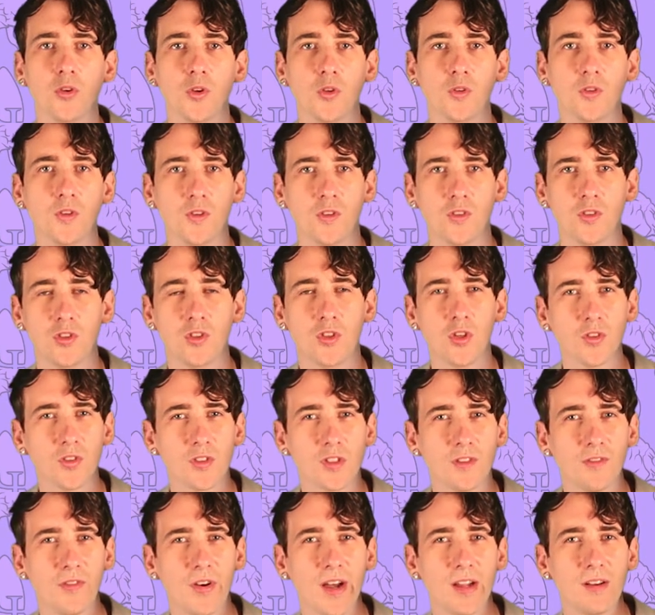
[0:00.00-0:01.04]
uses
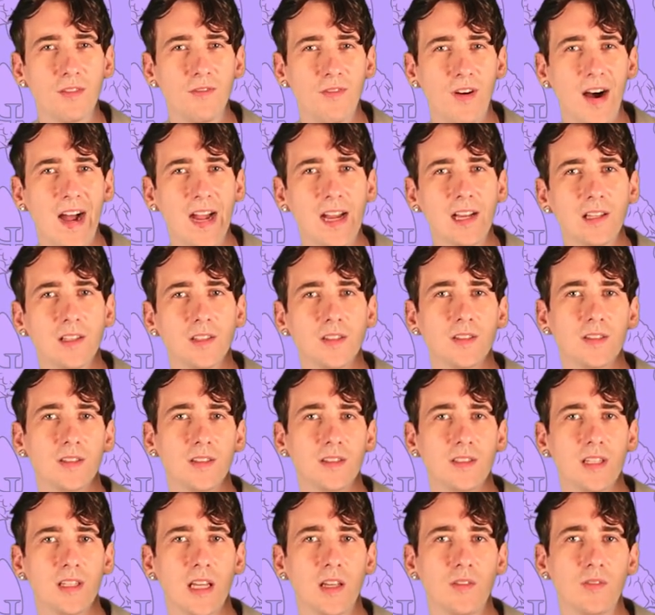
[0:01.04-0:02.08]
justified violence to
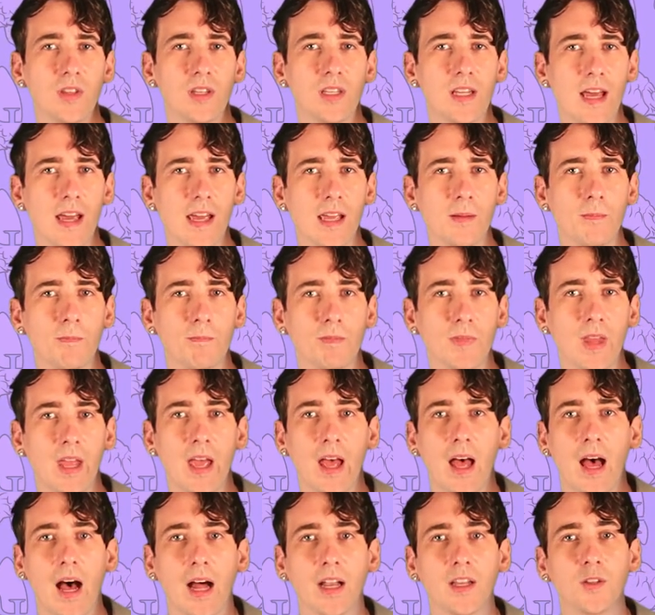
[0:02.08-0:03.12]
save the day
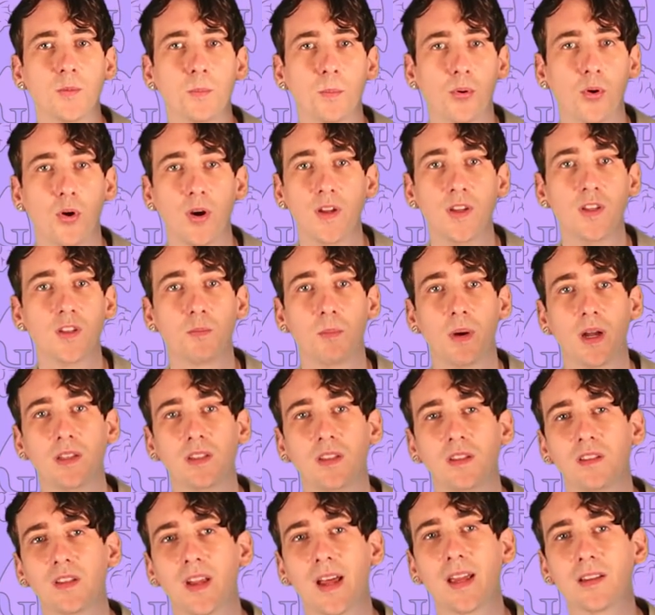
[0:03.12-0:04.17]
and is praised by
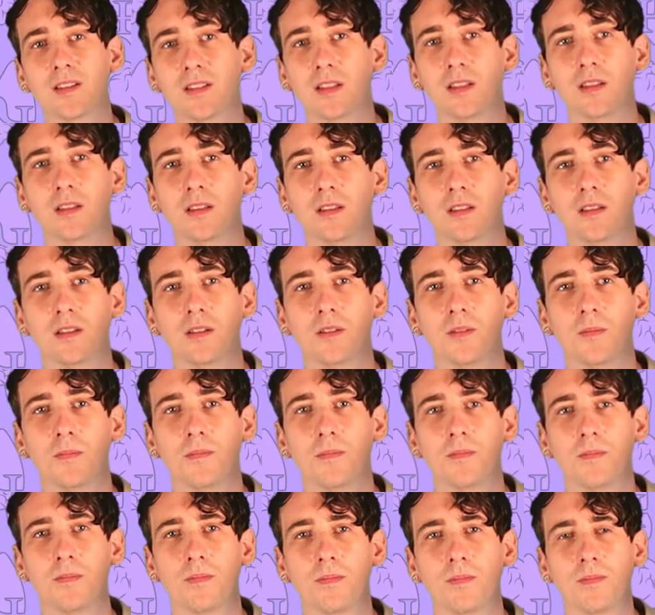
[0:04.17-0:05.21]
society.
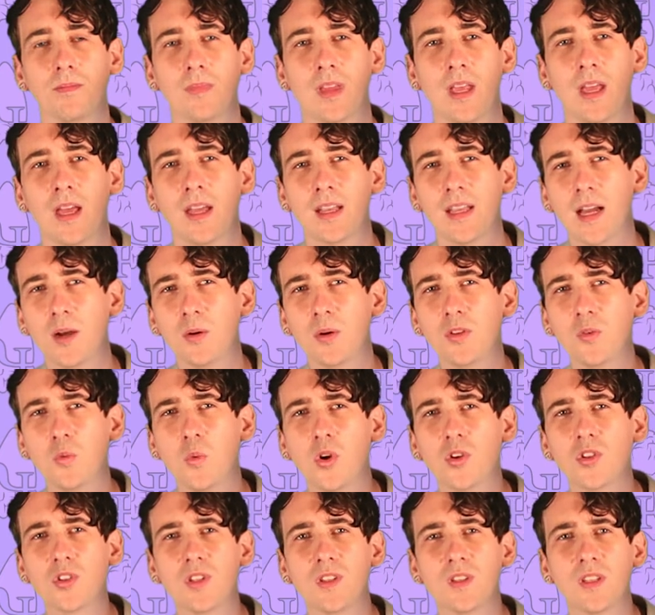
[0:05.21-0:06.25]
Now, is
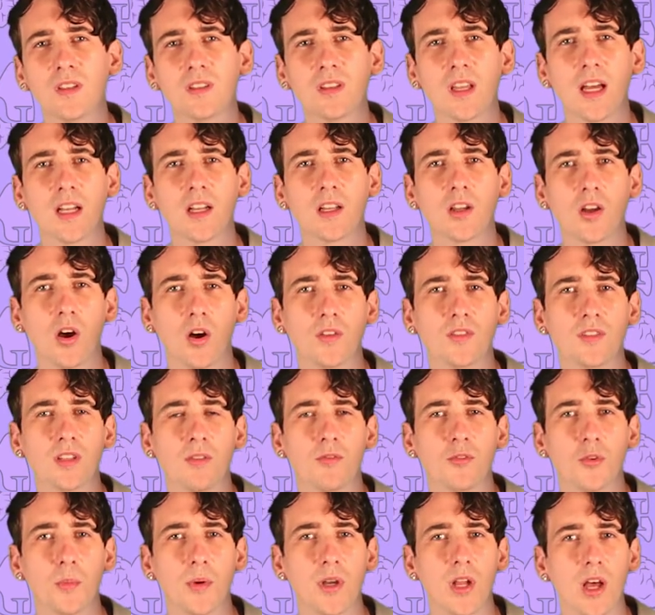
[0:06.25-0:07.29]
watching this kind of content
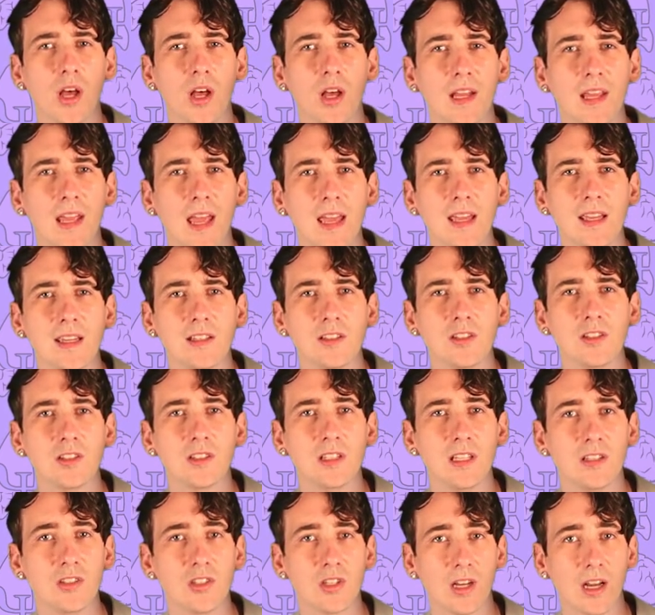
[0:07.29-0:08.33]
from an early age
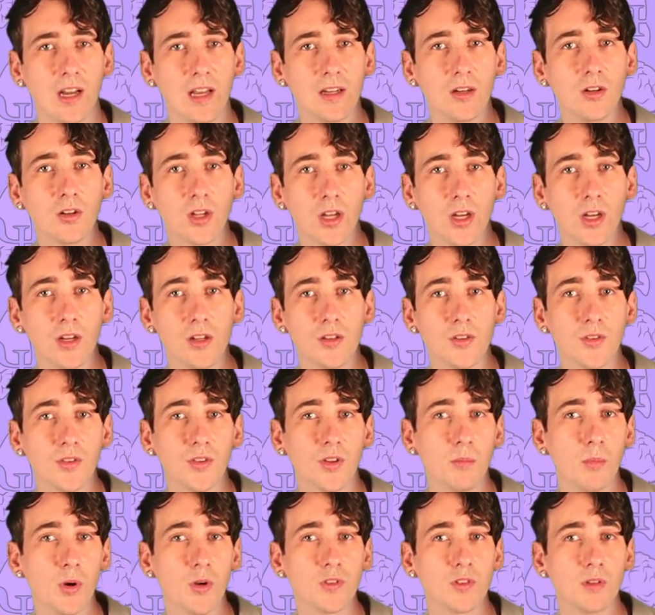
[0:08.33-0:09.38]
teaching little girls
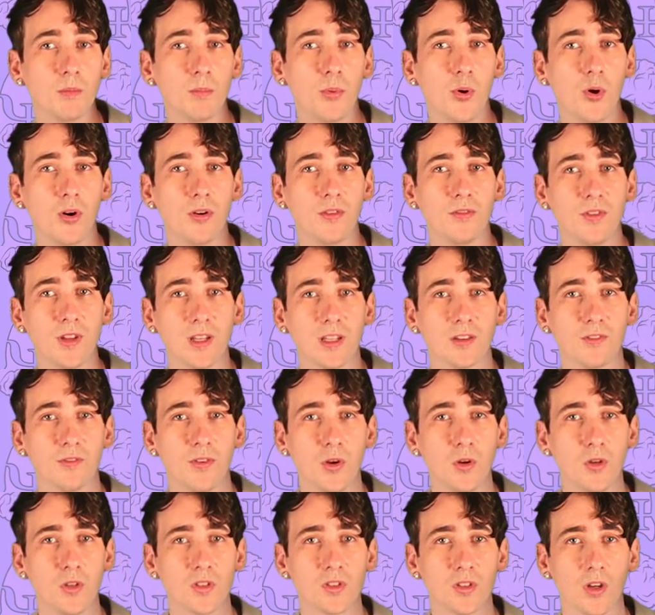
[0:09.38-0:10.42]
the most important thing to
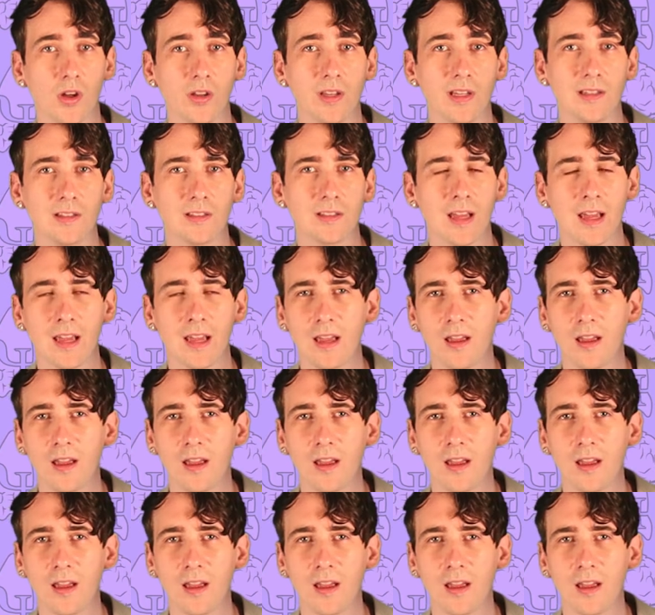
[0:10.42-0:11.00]
focus on is